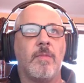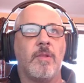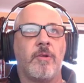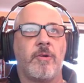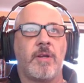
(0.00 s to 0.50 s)

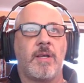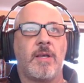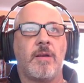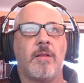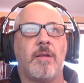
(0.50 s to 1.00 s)
learning
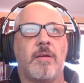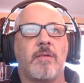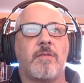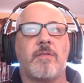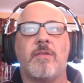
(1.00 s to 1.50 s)

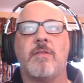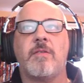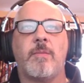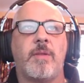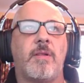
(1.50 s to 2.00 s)
analytics,
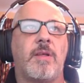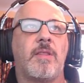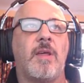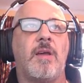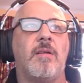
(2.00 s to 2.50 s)
something like
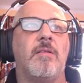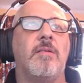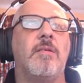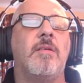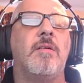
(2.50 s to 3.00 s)
that.
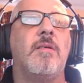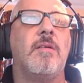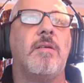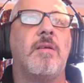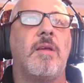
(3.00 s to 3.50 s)

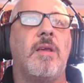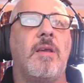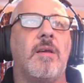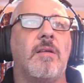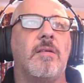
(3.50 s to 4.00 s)

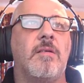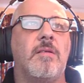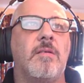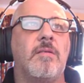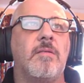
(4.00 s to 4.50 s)
And
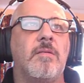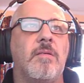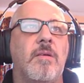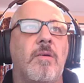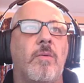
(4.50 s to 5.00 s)

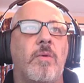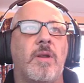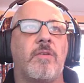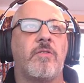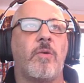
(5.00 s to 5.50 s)

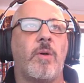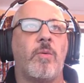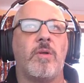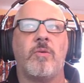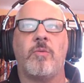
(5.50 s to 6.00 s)
what else do I
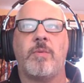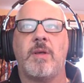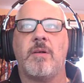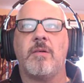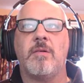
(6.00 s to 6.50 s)
want to
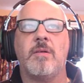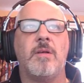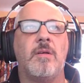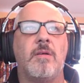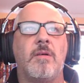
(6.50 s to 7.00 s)
appear
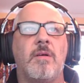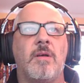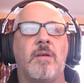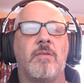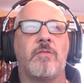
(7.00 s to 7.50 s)

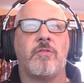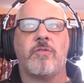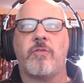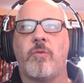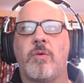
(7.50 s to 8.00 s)

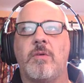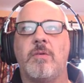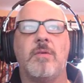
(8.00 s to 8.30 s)
search for?